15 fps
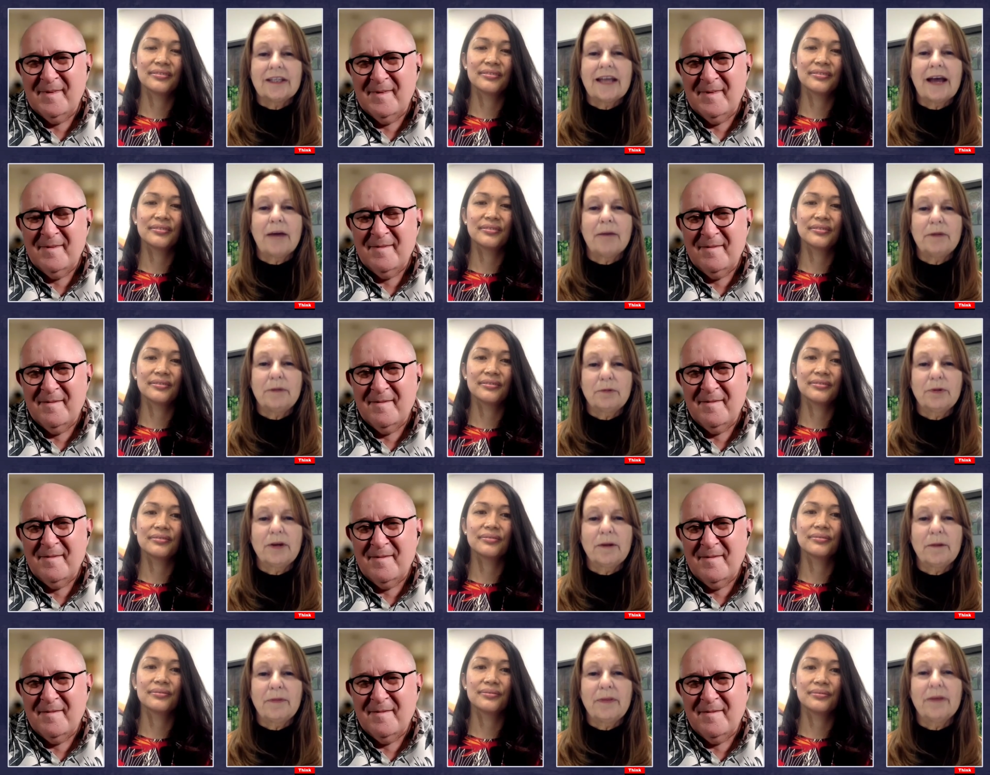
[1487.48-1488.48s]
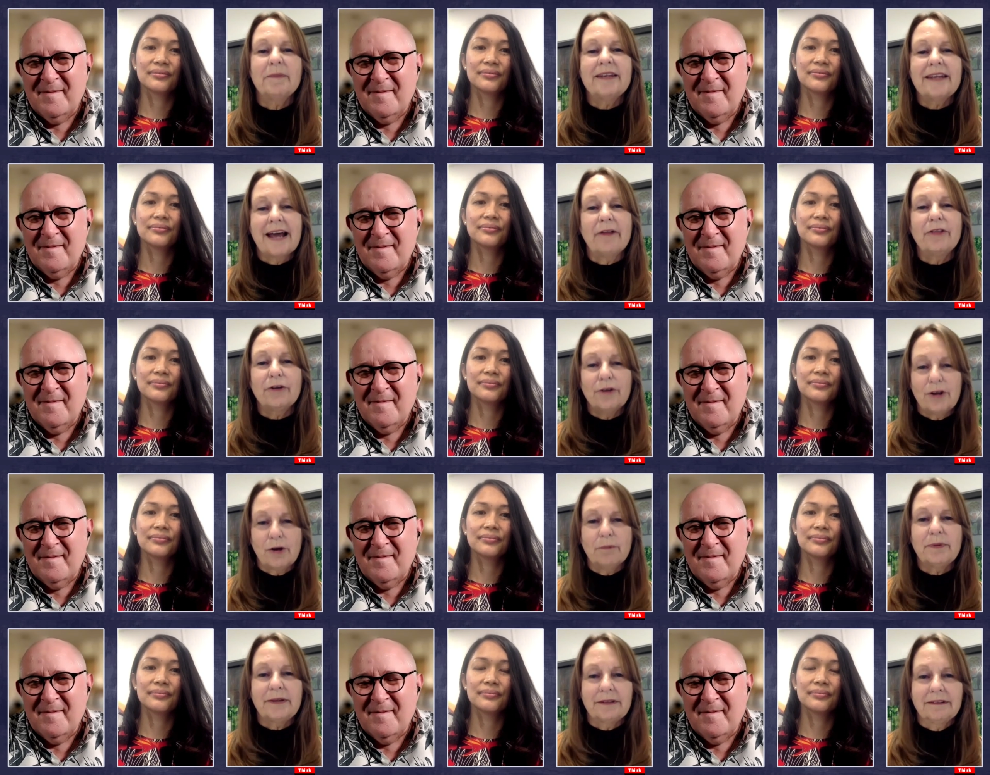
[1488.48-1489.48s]
Speaker 1: and how people helped them and now they're
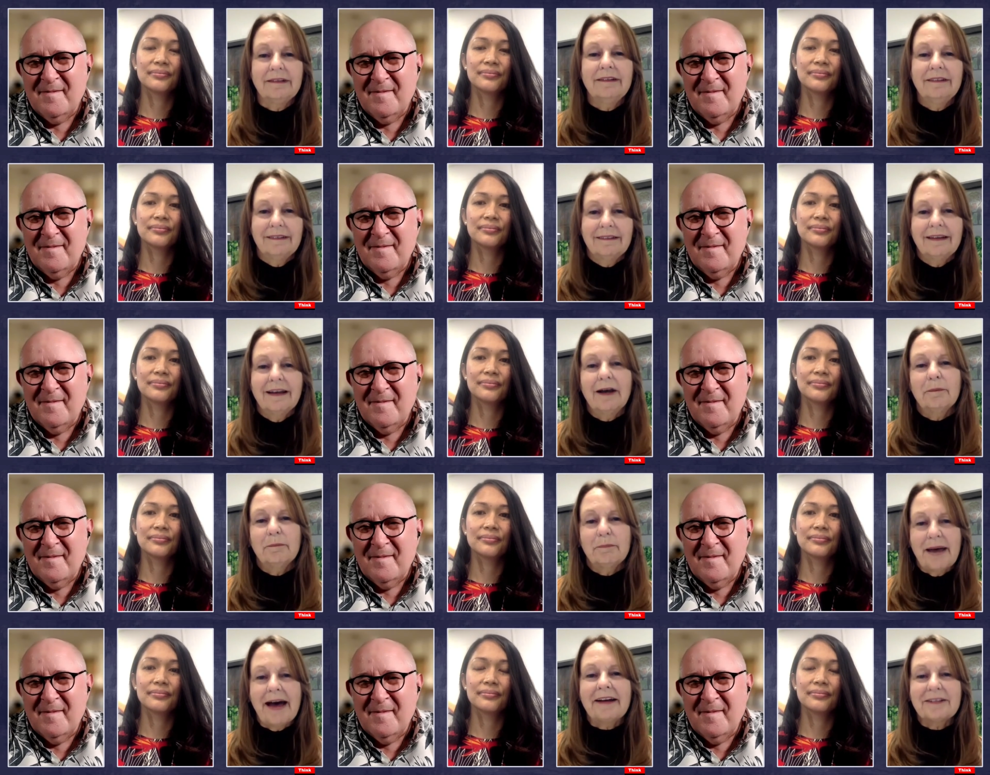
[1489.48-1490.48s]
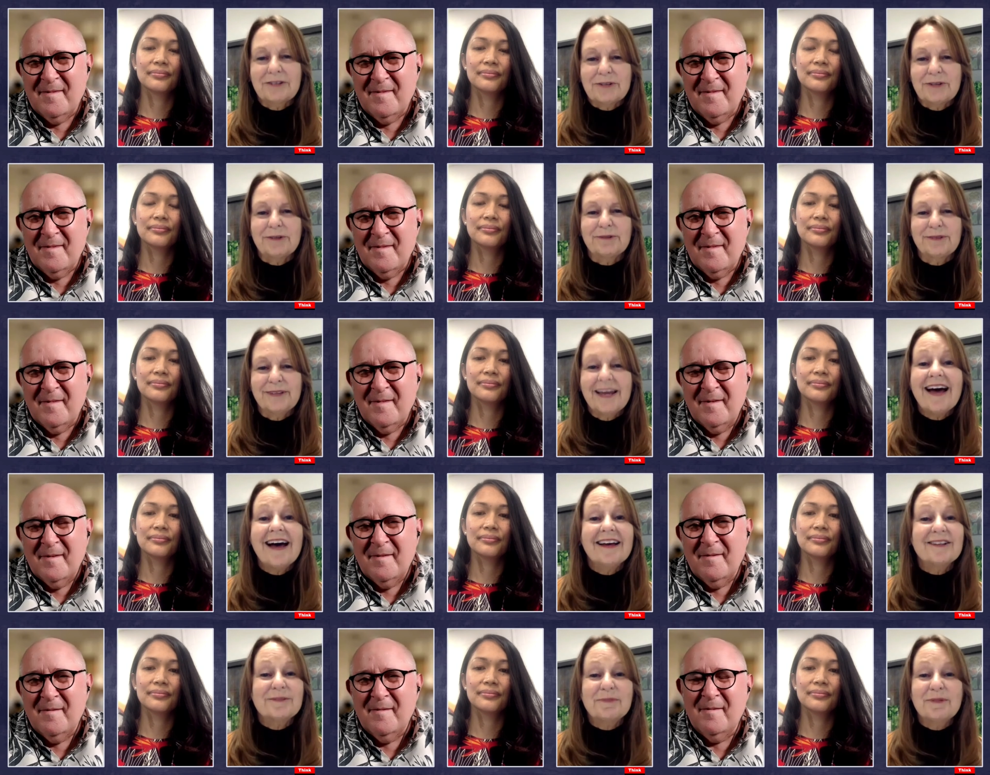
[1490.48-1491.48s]
helping um, back so
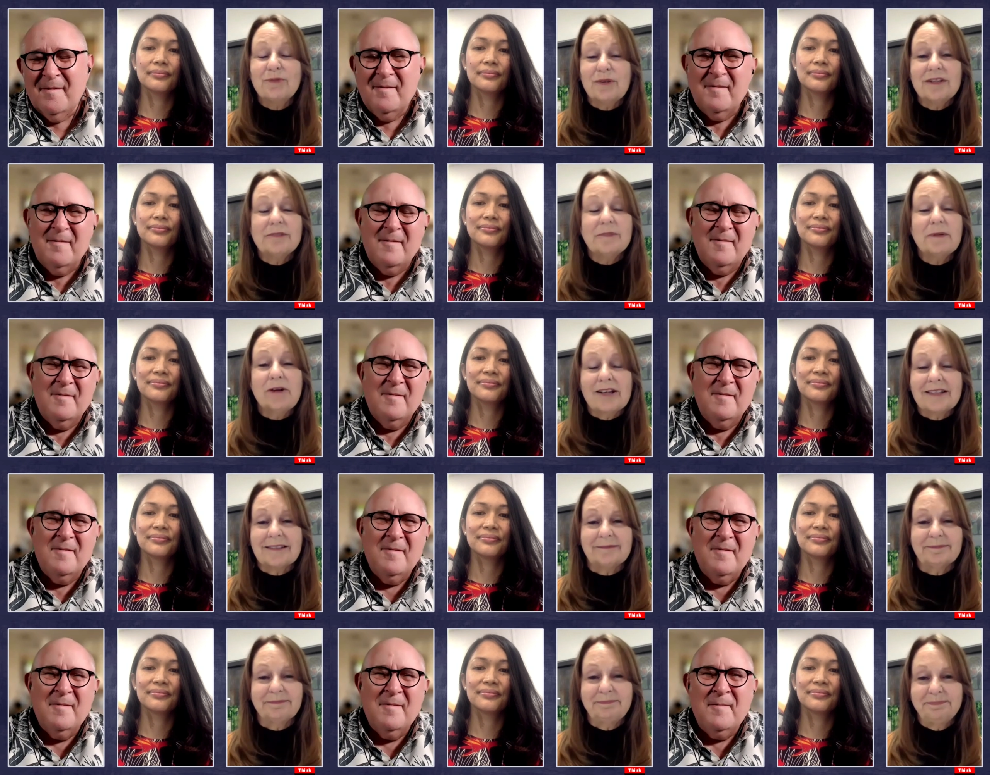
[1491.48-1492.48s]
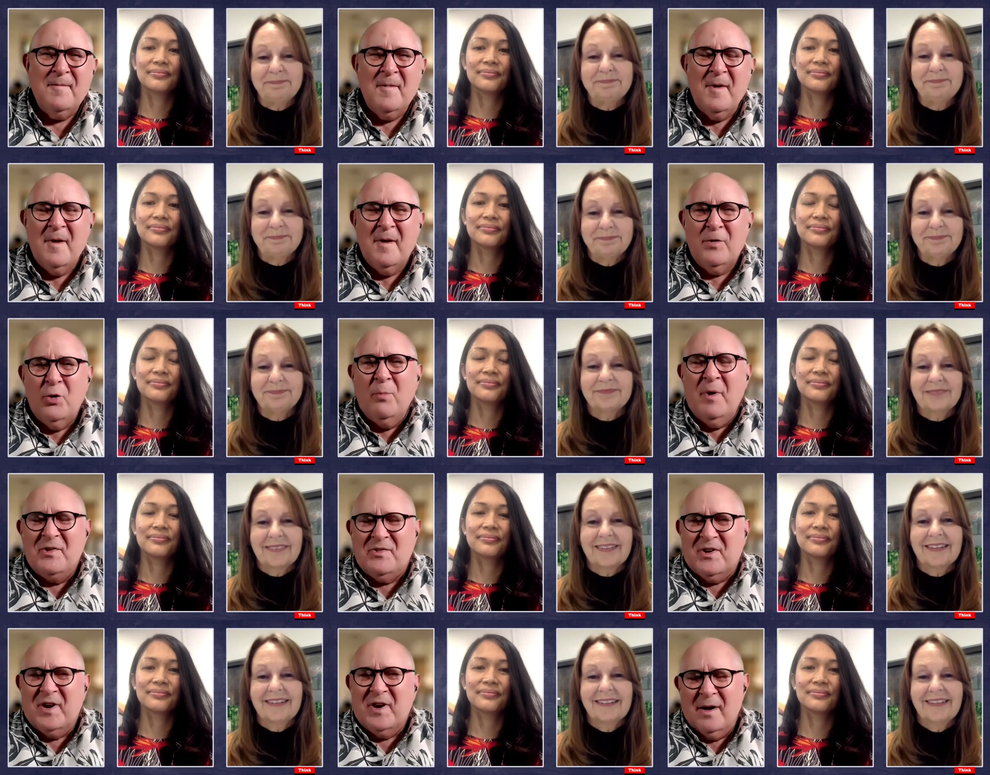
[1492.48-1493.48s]
yeah it's been it's been awesome
Speaker 2: you
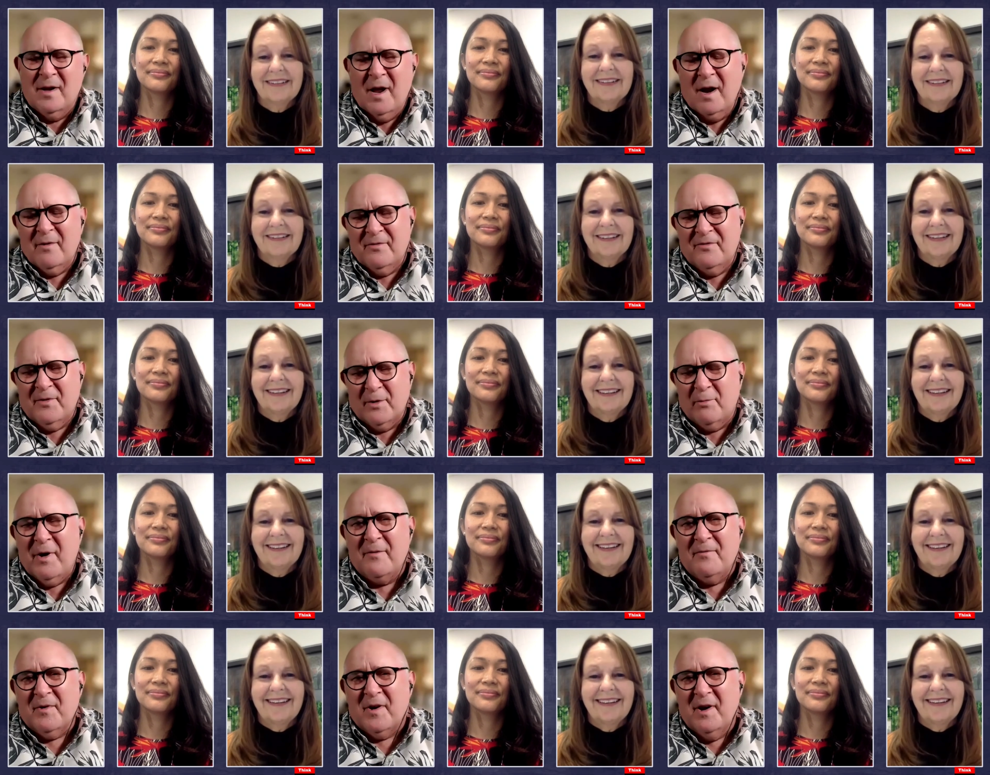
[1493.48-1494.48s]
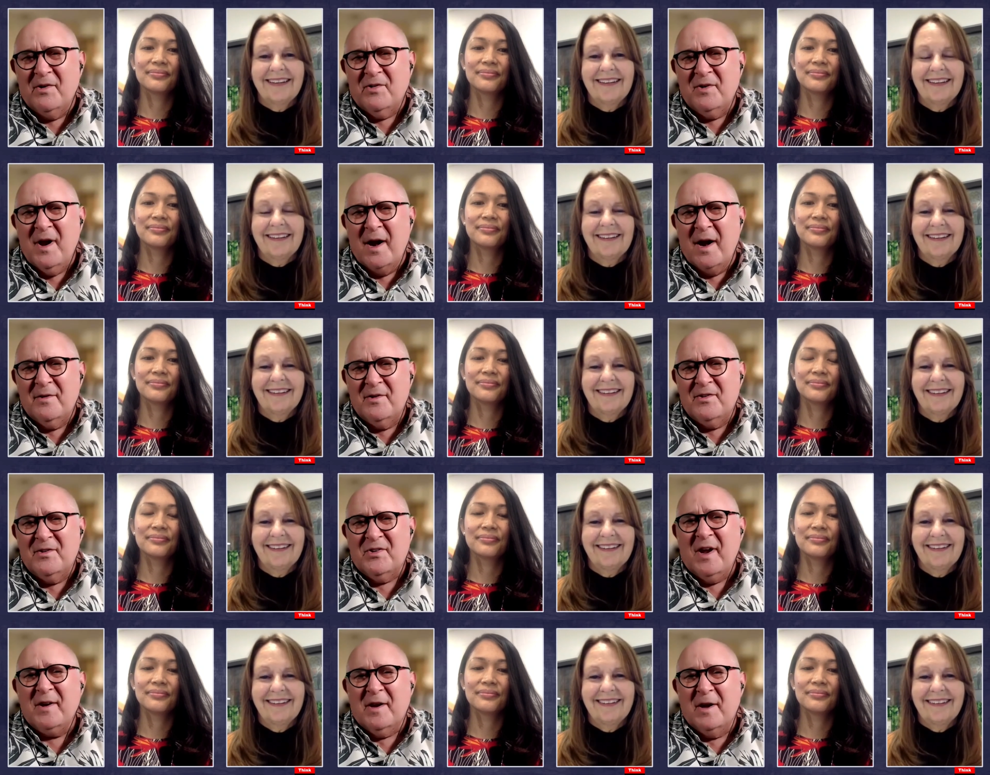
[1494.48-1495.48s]
must get a lot of uh, gratification out of
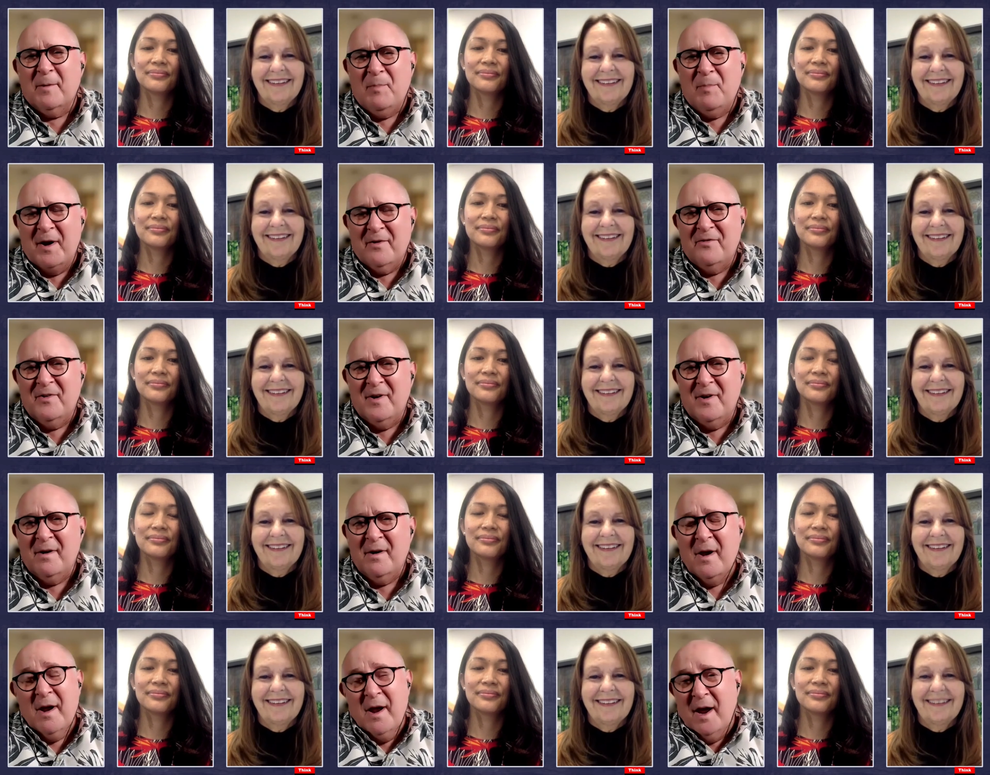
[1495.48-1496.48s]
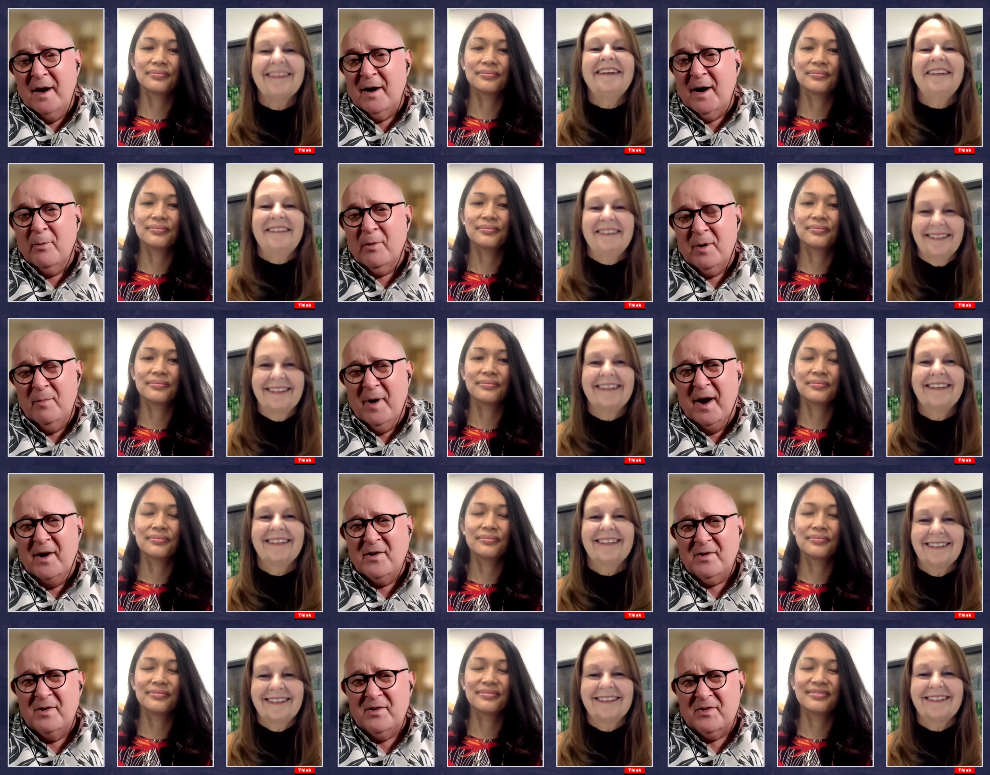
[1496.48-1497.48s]
this psychic benefit, and and I would
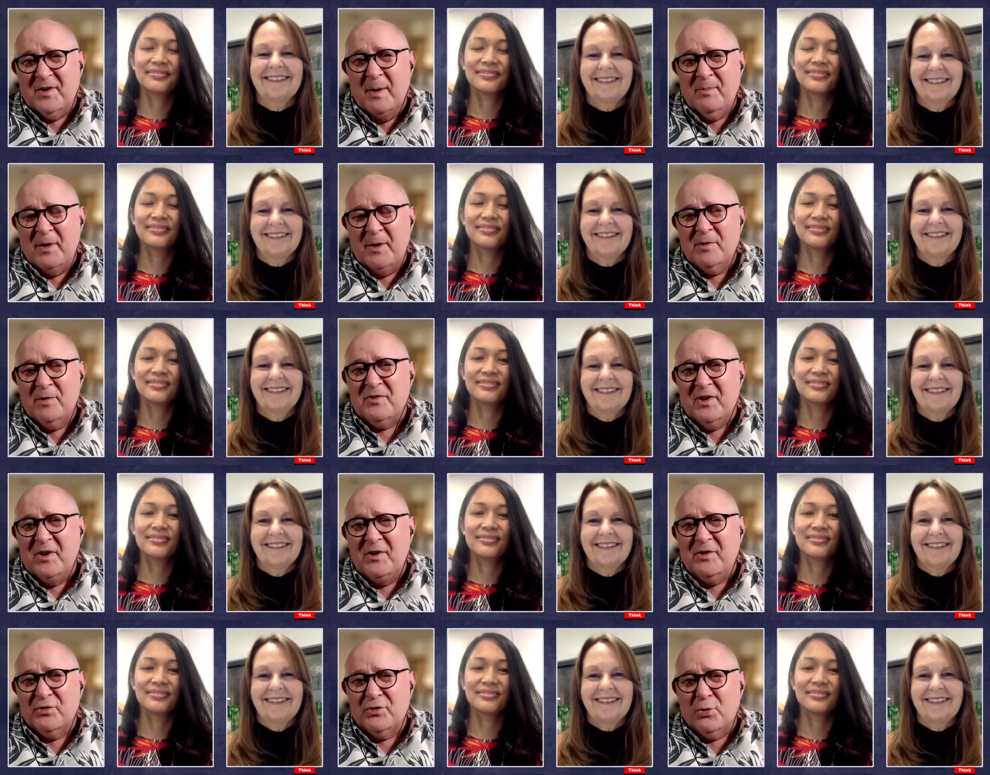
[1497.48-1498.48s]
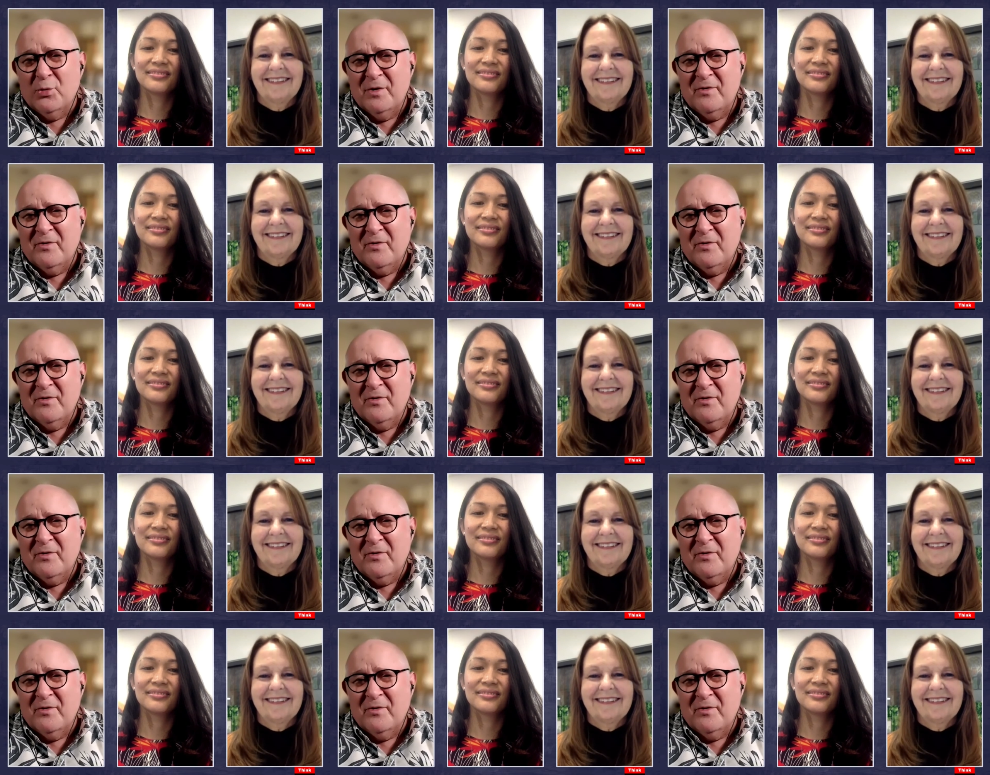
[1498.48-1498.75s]
imagine the same thing with the teachers who are